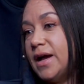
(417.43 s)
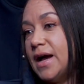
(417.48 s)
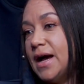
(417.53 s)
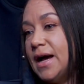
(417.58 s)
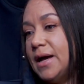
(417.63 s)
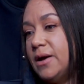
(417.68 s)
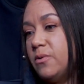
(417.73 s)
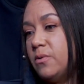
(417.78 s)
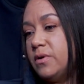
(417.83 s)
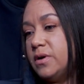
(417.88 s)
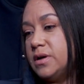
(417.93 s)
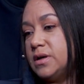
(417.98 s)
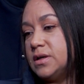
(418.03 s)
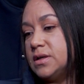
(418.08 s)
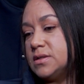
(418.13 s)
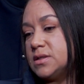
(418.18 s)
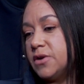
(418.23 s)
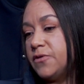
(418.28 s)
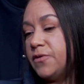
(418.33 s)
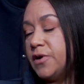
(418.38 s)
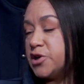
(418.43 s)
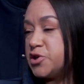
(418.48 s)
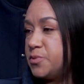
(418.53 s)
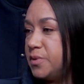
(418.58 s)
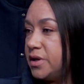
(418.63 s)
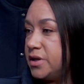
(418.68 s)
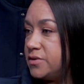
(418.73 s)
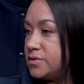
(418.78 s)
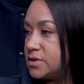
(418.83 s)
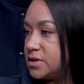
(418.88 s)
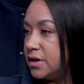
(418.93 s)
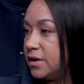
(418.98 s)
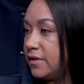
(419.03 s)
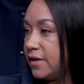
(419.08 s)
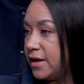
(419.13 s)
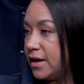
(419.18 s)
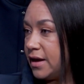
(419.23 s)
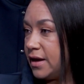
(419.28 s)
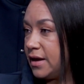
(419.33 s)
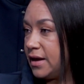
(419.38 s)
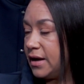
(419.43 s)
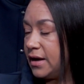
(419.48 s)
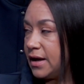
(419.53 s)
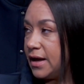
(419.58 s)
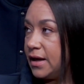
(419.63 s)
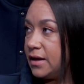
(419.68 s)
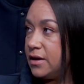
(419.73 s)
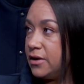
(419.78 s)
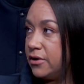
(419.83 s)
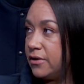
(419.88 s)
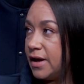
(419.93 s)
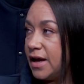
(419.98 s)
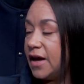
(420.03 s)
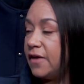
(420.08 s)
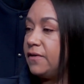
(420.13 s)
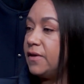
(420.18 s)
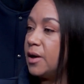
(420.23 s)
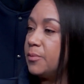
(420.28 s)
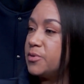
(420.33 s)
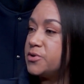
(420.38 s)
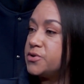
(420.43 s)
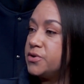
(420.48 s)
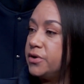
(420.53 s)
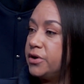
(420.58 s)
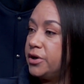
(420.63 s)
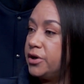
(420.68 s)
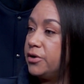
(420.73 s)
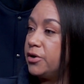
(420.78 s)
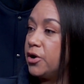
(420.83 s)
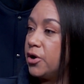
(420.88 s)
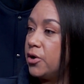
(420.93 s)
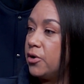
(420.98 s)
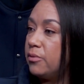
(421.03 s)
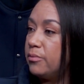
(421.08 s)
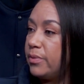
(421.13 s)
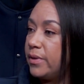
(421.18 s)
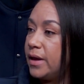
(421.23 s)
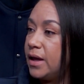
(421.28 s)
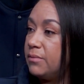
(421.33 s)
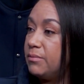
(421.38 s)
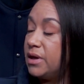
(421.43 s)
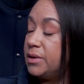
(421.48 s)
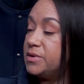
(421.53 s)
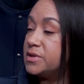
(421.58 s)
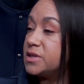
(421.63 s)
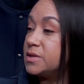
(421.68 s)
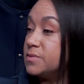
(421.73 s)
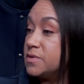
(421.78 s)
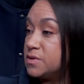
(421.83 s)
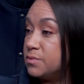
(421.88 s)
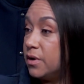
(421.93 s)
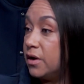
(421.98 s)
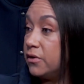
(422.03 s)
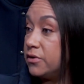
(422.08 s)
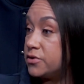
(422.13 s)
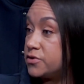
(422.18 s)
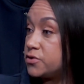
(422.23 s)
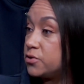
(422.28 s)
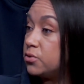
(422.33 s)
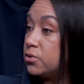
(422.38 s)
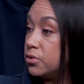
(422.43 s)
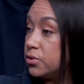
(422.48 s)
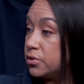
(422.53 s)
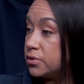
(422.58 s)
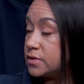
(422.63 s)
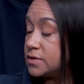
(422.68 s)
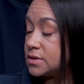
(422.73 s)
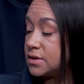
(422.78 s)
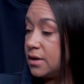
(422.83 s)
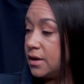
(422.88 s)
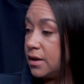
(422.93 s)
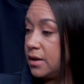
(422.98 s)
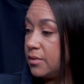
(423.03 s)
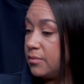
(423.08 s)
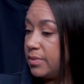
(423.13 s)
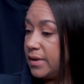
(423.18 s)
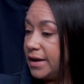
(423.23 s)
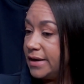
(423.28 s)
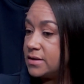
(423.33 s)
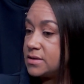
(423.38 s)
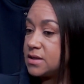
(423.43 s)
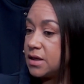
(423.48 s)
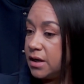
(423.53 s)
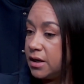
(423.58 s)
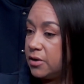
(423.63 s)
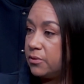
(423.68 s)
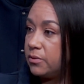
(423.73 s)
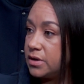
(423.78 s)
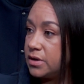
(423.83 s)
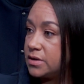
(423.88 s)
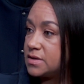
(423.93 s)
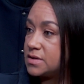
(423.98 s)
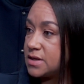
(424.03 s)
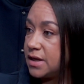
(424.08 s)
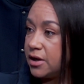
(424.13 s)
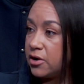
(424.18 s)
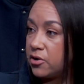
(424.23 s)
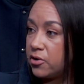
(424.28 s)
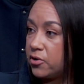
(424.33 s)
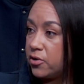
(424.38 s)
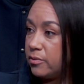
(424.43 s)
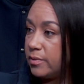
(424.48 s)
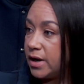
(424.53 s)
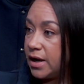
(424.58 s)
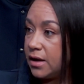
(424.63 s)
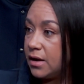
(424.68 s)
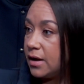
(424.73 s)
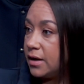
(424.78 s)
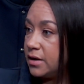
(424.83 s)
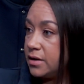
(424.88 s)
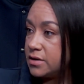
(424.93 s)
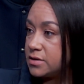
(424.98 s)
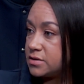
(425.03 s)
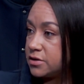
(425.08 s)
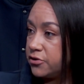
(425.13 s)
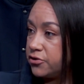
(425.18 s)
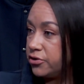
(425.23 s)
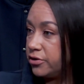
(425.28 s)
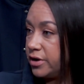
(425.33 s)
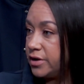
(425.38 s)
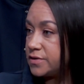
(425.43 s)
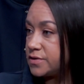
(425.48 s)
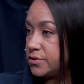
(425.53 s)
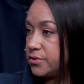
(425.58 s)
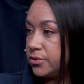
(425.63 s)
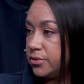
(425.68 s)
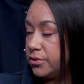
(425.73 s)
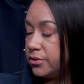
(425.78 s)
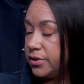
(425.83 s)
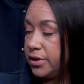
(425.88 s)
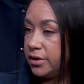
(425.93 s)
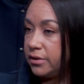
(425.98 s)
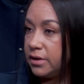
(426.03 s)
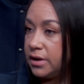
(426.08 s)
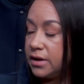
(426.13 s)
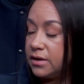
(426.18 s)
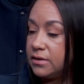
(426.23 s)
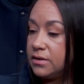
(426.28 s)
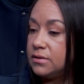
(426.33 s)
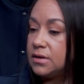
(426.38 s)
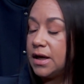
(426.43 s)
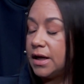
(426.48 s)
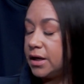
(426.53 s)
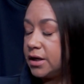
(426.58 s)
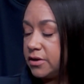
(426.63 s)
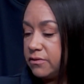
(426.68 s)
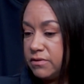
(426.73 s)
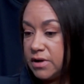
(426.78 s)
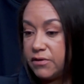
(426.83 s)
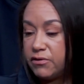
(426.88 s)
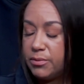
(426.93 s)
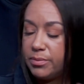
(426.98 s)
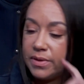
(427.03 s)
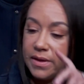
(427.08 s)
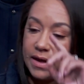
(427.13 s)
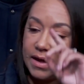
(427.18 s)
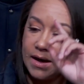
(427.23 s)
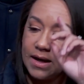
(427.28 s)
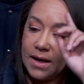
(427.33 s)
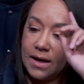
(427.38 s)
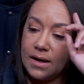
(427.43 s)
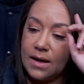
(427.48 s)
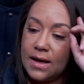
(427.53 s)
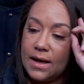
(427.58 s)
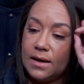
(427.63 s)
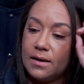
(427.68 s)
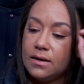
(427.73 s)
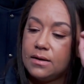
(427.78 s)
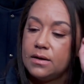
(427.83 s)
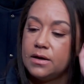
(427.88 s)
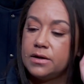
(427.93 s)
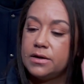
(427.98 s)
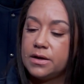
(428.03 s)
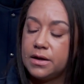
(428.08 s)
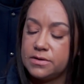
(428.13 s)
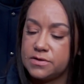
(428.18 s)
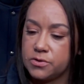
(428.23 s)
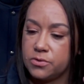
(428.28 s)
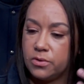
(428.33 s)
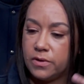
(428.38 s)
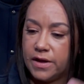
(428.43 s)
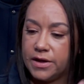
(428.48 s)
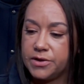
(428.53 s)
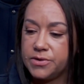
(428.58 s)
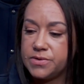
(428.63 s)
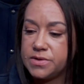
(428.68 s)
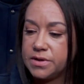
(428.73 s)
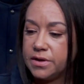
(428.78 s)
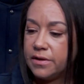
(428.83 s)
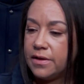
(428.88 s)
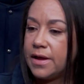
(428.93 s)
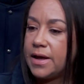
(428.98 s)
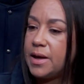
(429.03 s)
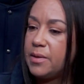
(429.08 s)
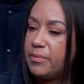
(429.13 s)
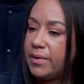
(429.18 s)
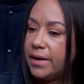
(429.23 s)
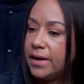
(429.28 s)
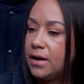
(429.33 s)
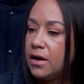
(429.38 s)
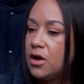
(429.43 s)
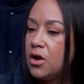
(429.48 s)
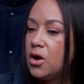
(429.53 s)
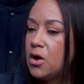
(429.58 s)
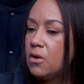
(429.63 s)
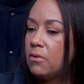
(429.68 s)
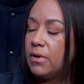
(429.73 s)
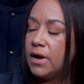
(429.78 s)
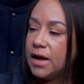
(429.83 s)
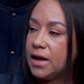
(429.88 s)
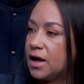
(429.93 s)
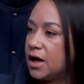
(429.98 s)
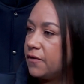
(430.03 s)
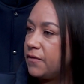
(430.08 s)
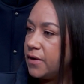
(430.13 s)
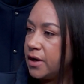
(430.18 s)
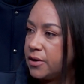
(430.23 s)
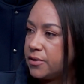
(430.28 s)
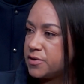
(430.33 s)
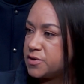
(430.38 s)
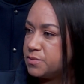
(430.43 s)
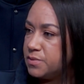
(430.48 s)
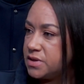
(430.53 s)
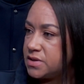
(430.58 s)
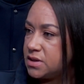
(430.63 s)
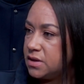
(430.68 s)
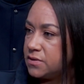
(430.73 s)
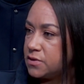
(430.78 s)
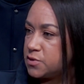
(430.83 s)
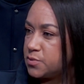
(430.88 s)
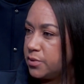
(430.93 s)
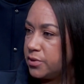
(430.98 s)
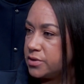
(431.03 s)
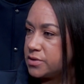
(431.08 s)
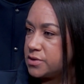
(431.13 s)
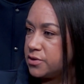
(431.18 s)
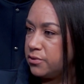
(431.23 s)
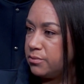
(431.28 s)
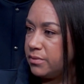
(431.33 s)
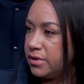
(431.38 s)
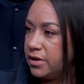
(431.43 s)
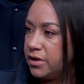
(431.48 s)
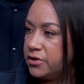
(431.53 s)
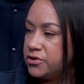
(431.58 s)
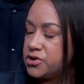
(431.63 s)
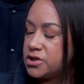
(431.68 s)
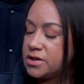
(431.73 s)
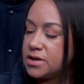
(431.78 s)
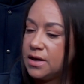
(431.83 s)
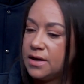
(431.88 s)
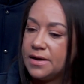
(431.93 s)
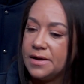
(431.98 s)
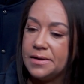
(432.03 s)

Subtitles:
I was a freshman at UCLA, and I had the opportunity to go and play at maybe some smaller schools, but I decided I to stay home, and I got into such a great school. I could have never played at a school like UCLA, but when I got there, I was missing the sport so much.